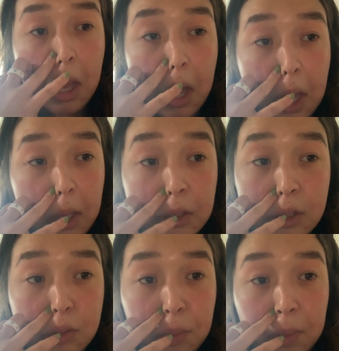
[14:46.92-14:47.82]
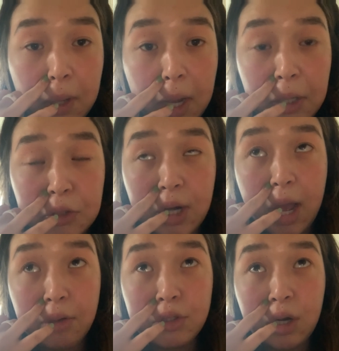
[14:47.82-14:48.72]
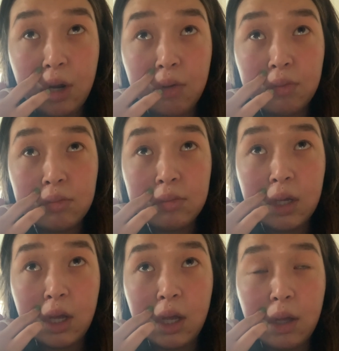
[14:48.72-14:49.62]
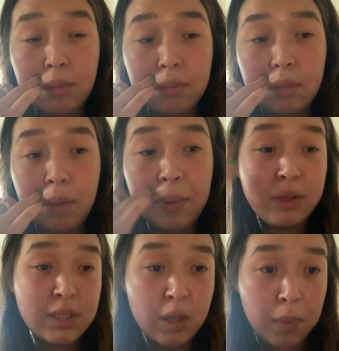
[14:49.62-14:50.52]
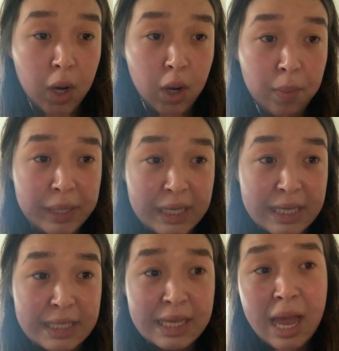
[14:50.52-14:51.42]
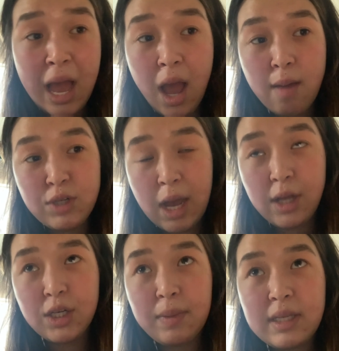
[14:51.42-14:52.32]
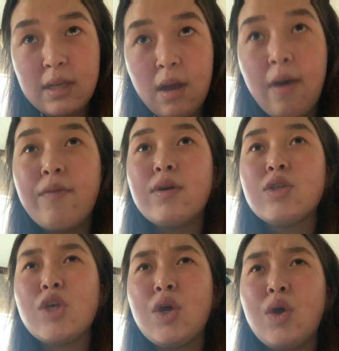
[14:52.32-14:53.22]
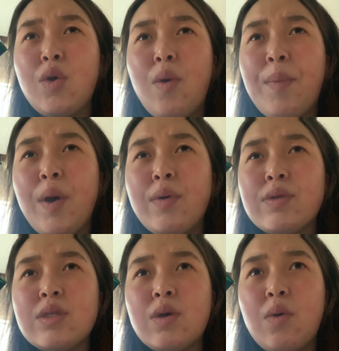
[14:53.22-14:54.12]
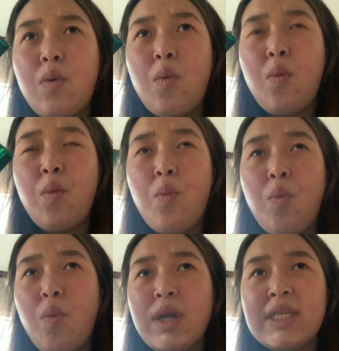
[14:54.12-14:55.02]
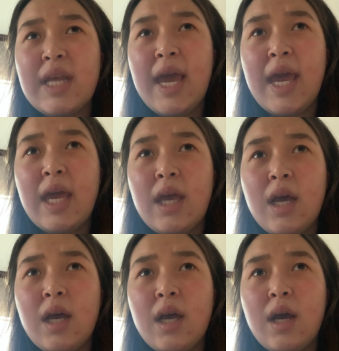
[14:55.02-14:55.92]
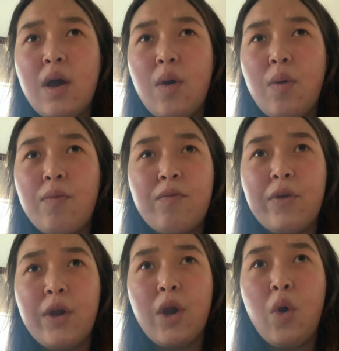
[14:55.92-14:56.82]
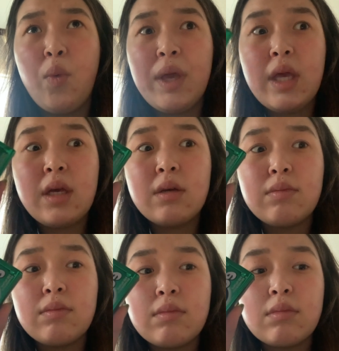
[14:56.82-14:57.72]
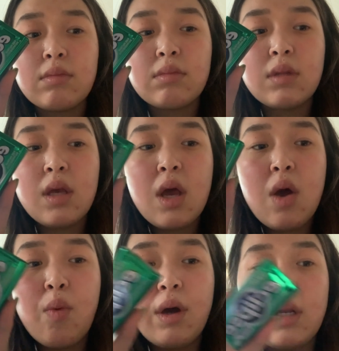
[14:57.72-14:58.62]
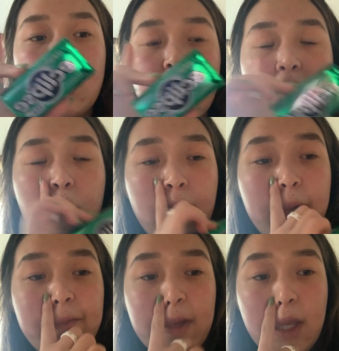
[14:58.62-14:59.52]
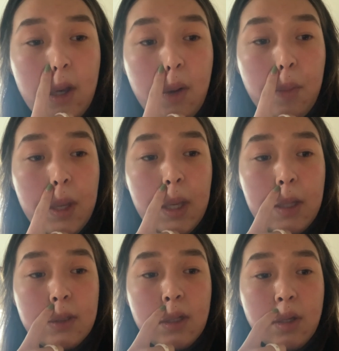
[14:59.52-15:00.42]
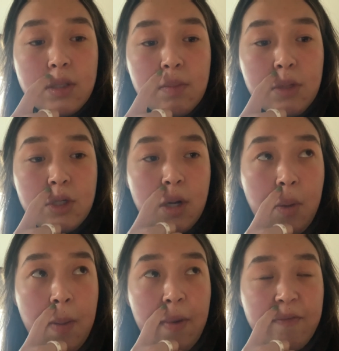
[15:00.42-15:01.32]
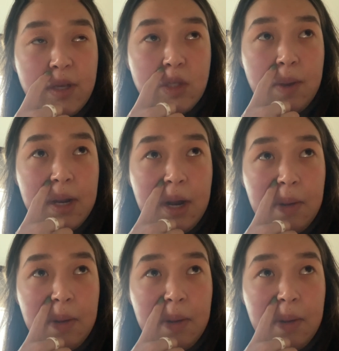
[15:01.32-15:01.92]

I guess this will be my outro. But I'll see you tomorrow because I'm challenging myself to post one day for a whole week. one video a week. Also, I'm just trying to wipe off my sweat here